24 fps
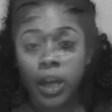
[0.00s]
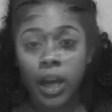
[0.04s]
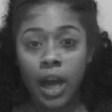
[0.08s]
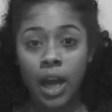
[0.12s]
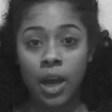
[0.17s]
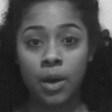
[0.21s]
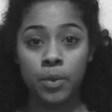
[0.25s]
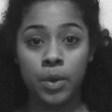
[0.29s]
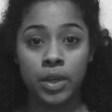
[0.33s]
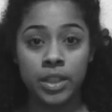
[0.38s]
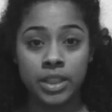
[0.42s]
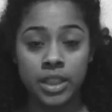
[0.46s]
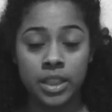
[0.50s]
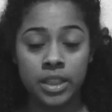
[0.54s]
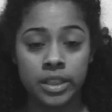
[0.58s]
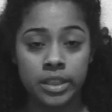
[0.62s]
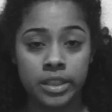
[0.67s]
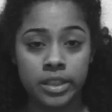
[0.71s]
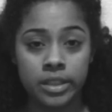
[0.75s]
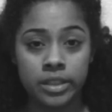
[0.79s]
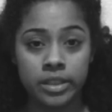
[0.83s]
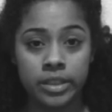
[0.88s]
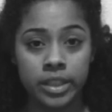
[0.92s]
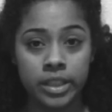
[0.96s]
I
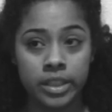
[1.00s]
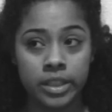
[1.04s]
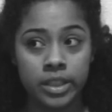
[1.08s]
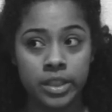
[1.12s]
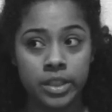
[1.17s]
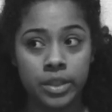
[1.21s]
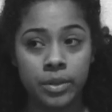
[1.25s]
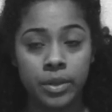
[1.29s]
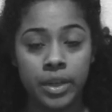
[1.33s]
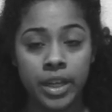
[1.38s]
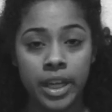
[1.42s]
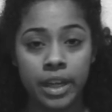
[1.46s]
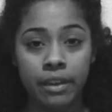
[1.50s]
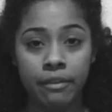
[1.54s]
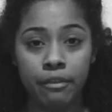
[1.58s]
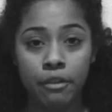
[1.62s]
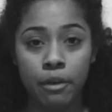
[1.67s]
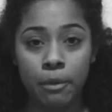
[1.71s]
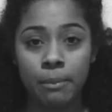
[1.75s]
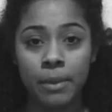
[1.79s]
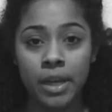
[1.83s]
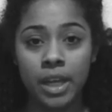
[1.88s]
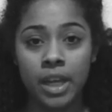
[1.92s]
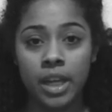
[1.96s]
wasn't just doing it
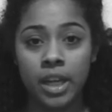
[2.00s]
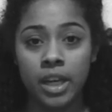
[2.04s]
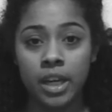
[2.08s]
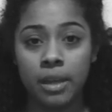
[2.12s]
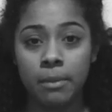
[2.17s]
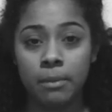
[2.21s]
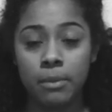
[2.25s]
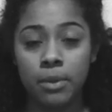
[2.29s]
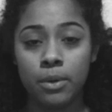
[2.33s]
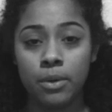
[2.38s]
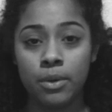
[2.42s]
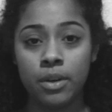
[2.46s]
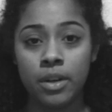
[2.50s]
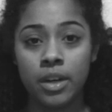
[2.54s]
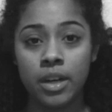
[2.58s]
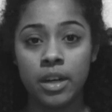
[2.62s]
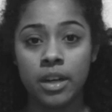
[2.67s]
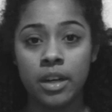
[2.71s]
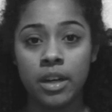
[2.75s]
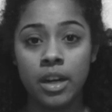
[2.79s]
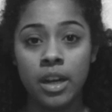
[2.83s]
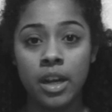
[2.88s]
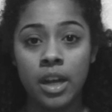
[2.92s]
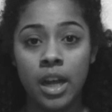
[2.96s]
for me
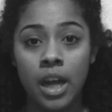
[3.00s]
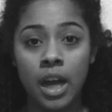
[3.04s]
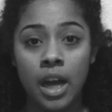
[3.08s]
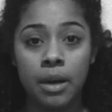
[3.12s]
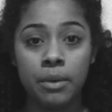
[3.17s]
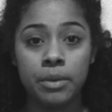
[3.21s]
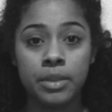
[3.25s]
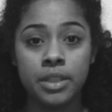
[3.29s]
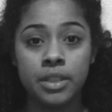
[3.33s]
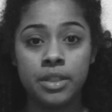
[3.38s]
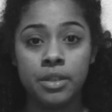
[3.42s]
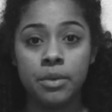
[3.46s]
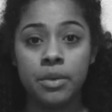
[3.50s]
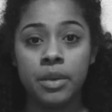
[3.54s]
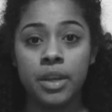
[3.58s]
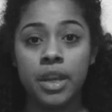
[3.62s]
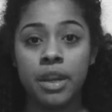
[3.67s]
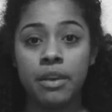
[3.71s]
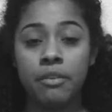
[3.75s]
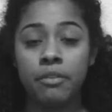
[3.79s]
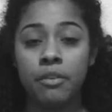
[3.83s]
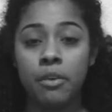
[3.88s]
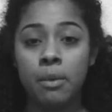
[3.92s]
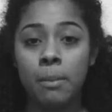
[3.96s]
anymore. I was doing
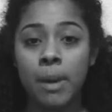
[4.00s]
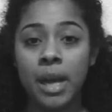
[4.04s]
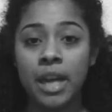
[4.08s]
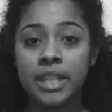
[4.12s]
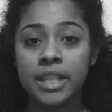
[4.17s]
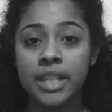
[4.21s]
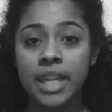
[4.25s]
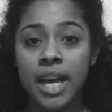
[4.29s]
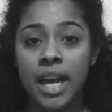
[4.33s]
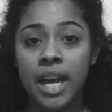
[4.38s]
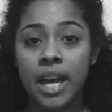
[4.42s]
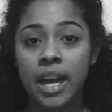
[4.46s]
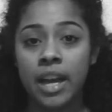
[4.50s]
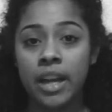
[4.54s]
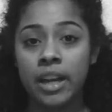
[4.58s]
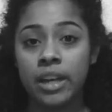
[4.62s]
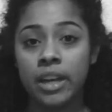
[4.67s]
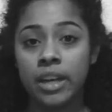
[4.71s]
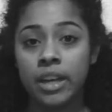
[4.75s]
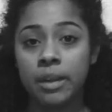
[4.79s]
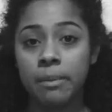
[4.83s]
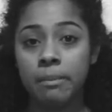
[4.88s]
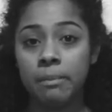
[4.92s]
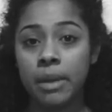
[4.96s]
it for my dad,
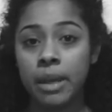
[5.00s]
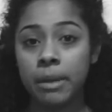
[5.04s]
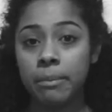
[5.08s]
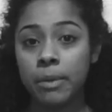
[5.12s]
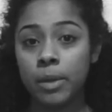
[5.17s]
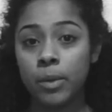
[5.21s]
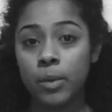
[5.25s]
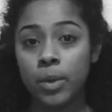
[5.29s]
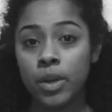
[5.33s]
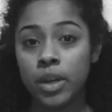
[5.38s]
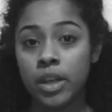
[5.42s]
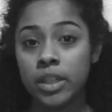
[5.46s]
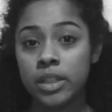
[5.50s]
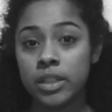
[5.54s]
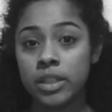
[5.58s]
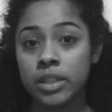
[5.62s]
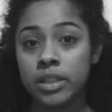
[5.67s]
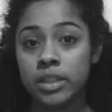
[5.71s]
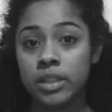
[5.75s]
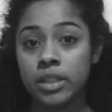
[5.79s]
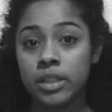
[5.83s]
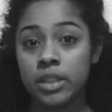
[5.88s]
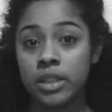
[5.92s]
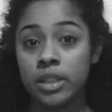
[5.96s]
and it made me want
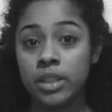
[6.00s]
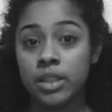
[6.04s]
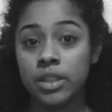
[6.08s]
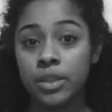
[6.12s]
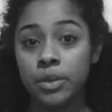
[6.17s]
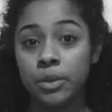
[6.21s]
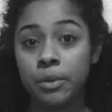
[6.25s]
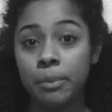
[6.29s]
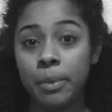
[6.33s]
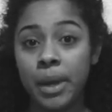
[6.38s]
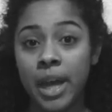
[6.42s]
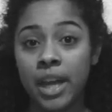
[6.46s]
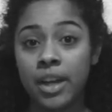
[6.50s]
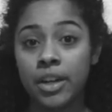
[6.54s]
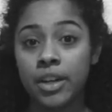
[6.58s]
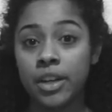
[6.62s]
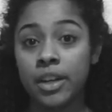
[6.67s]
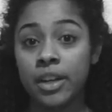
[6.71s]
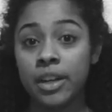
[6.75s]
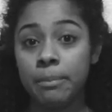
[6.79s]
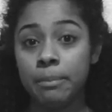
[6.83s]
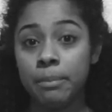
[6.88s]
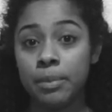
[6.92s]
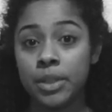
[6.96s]
to do better
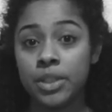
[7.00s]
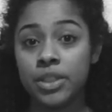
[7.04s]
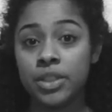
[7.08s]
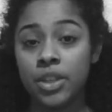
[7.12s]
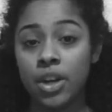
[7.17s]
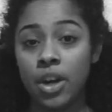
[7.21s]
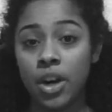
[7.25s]
and push